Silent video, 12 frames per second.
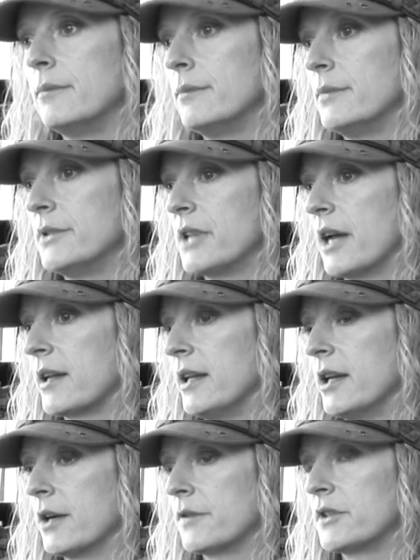was lucky
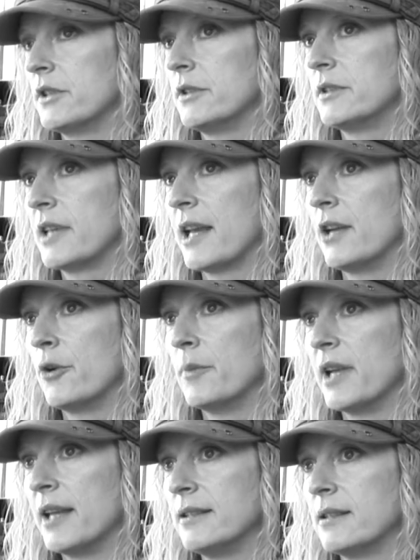enough to, to get
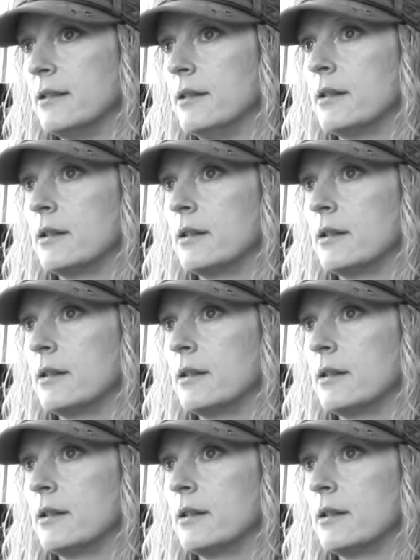nominated.